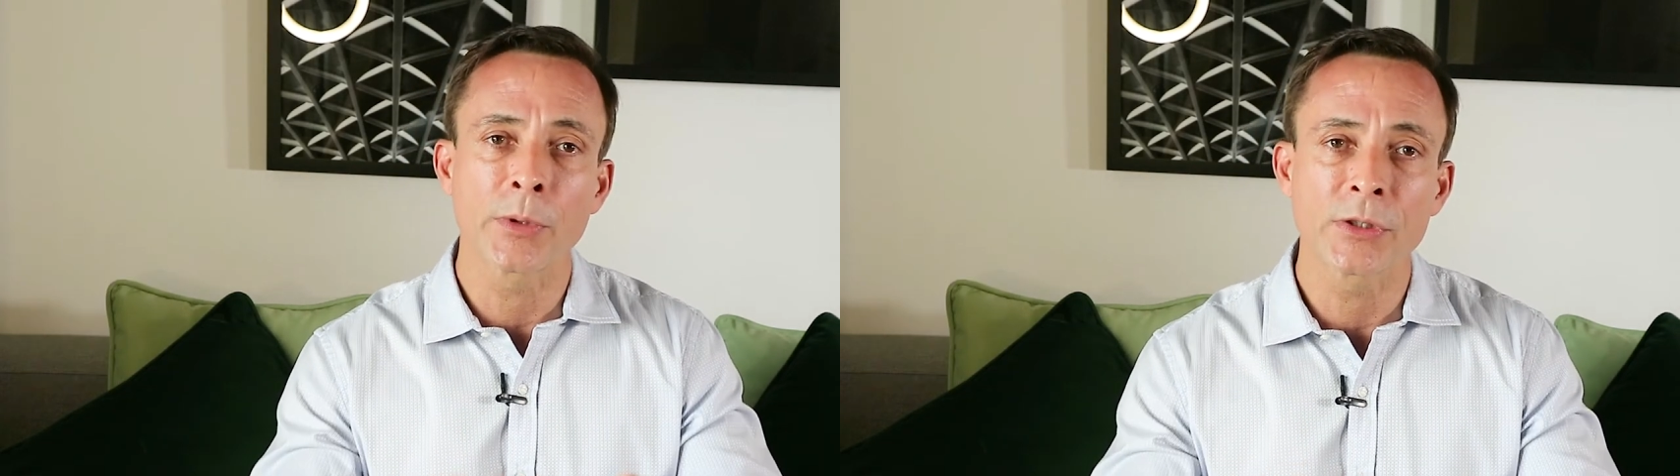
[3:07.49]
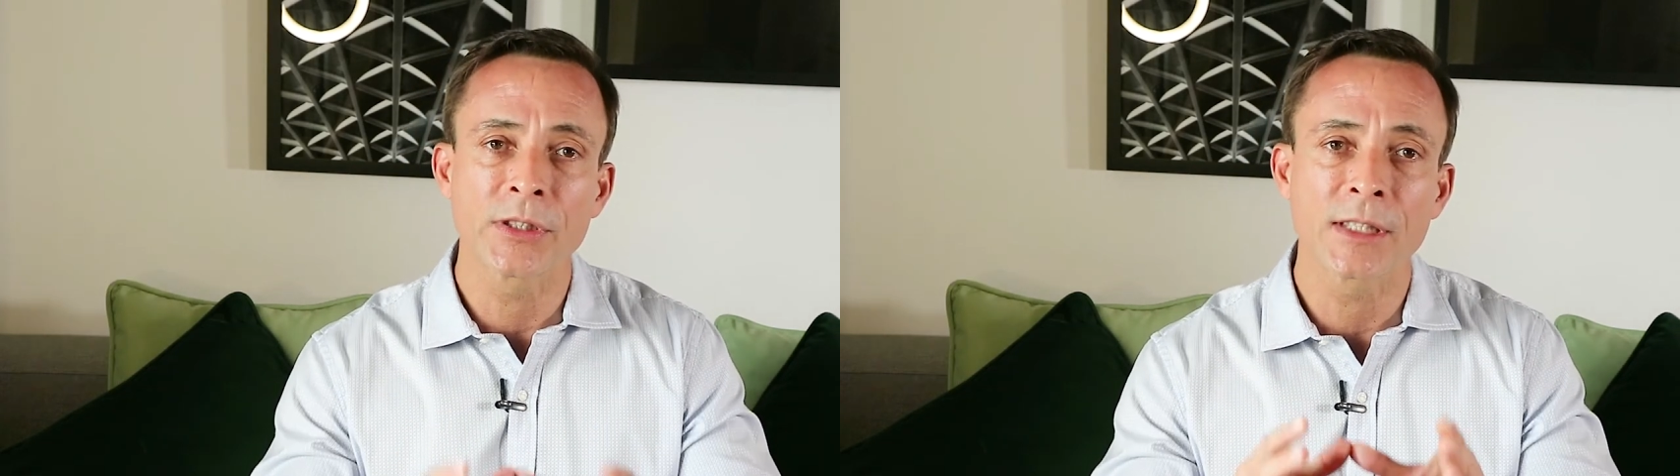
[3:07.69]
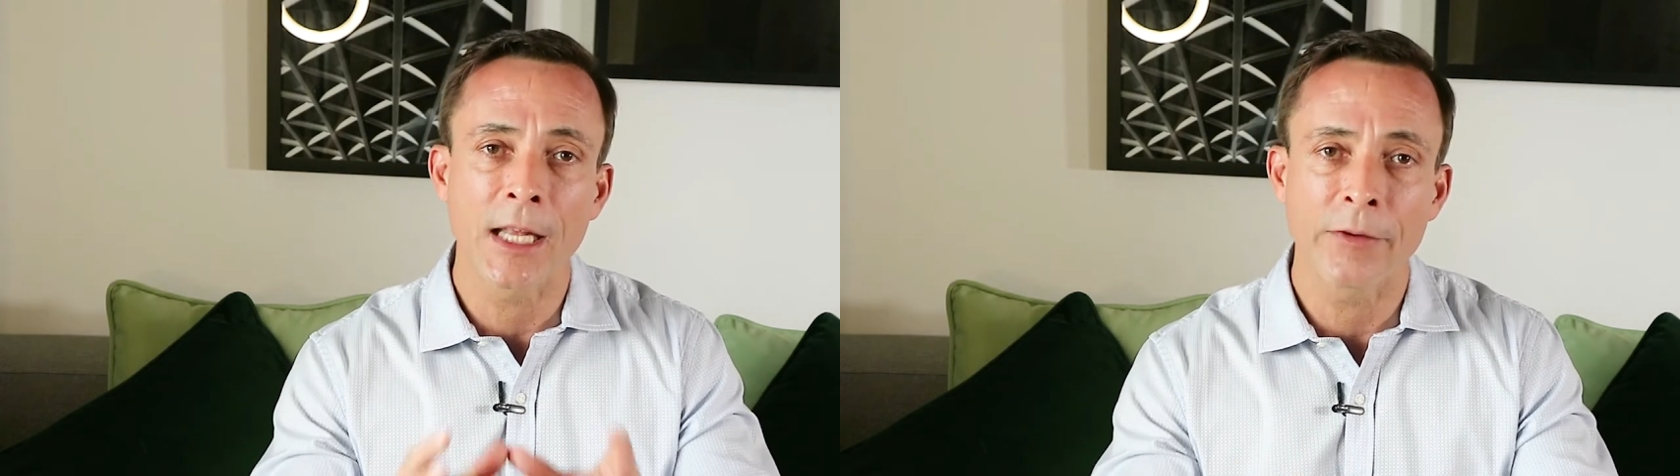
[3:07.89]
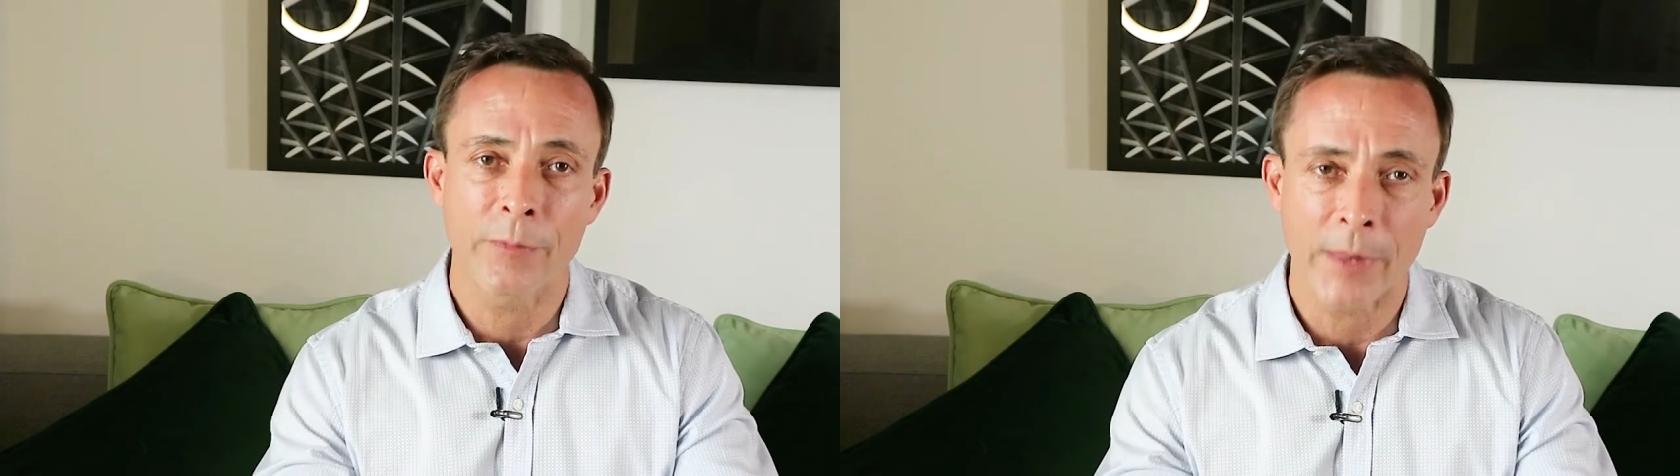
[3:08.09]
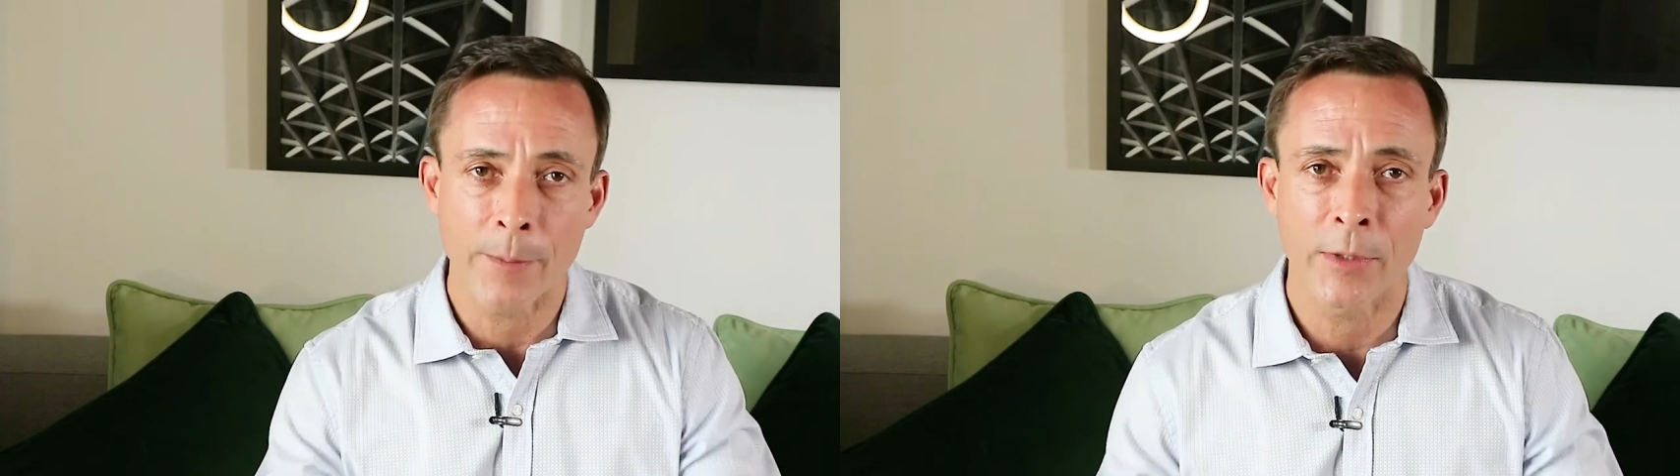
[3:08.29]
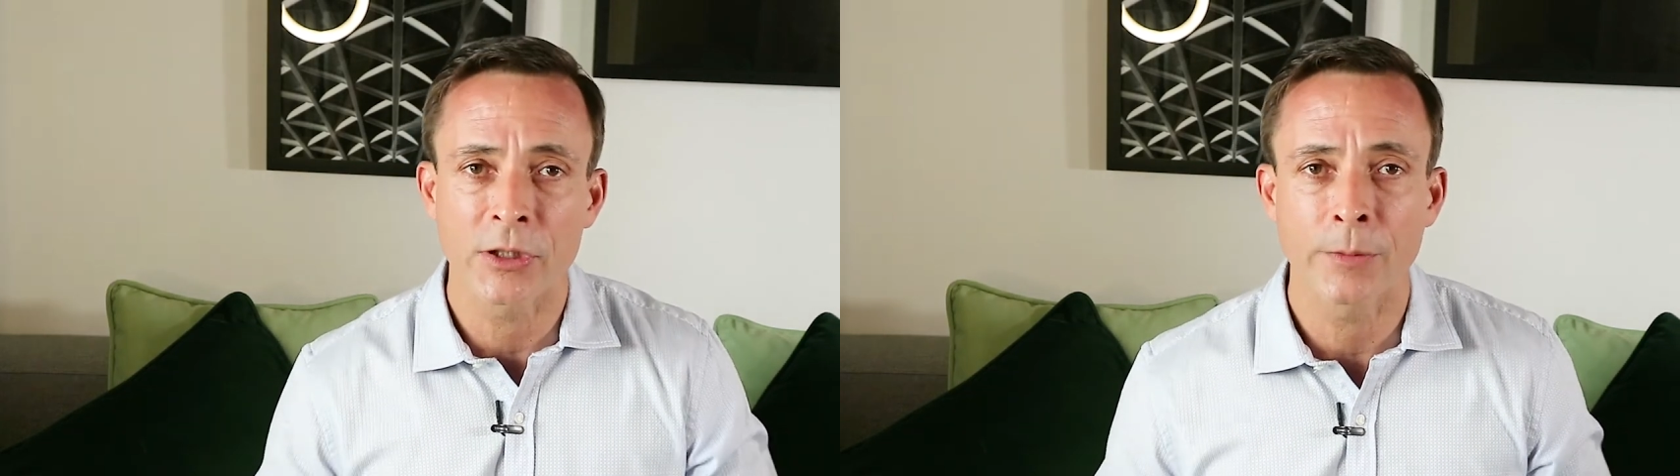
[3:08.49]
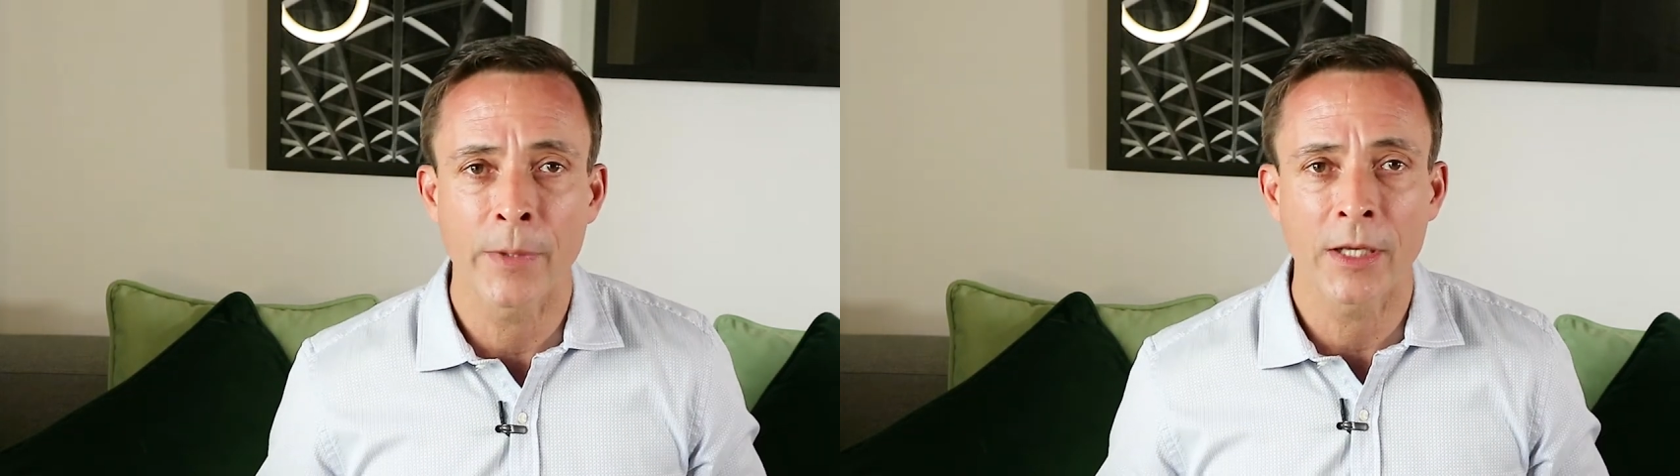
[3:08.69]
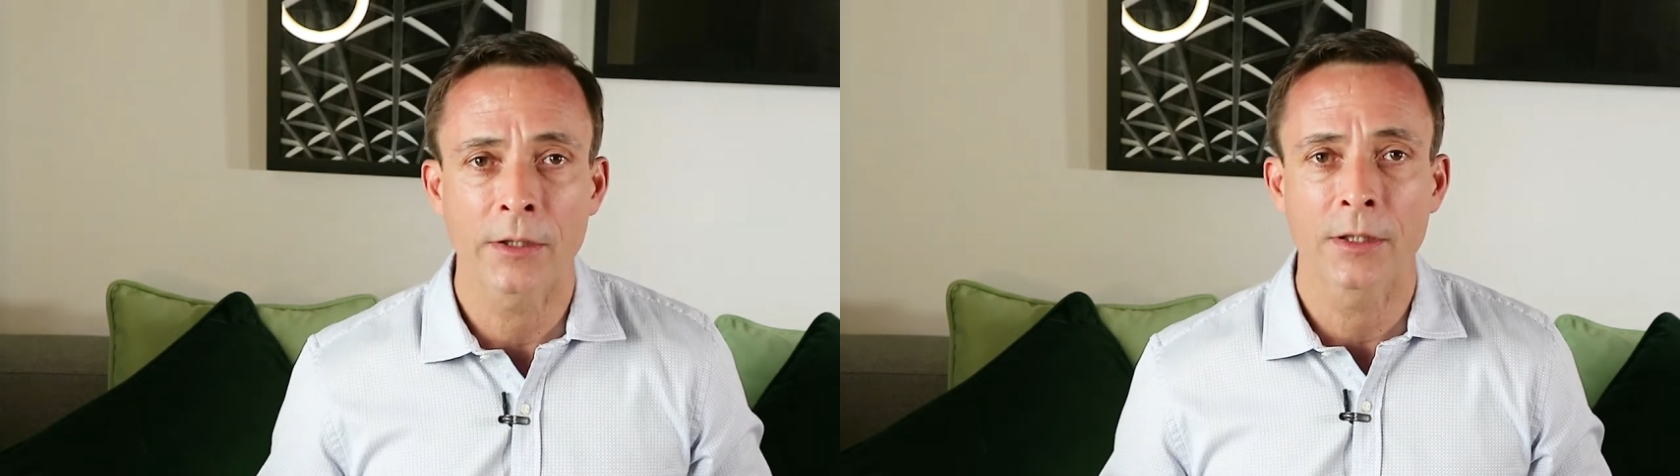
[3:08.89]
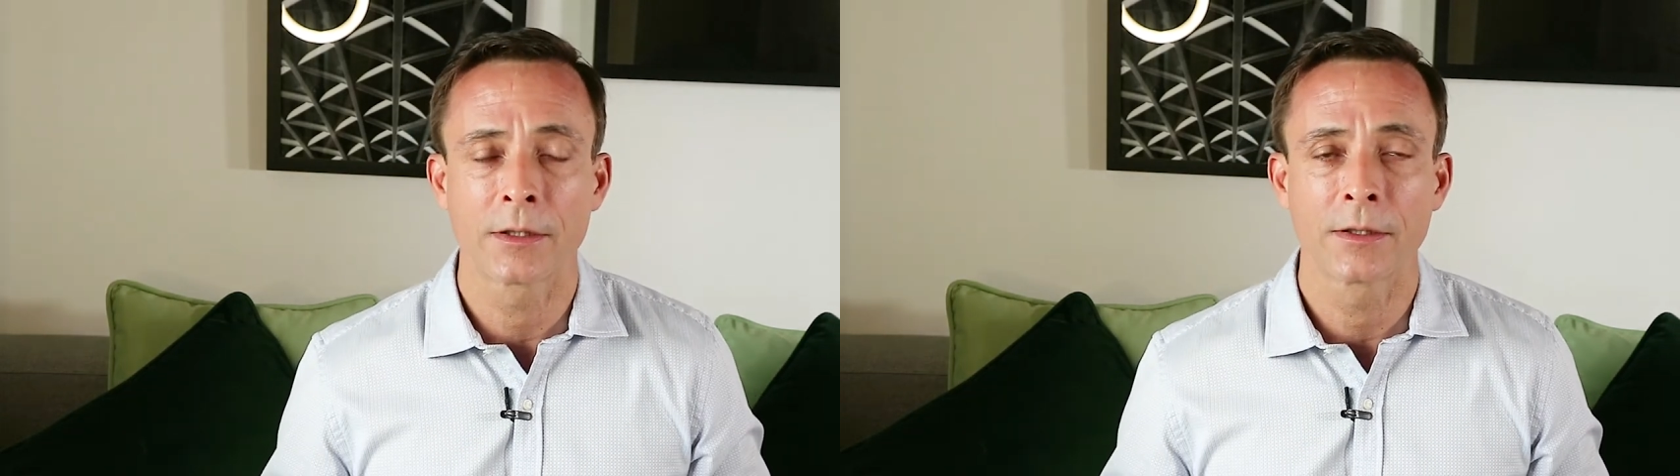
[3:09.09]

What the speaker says: person's life that much better.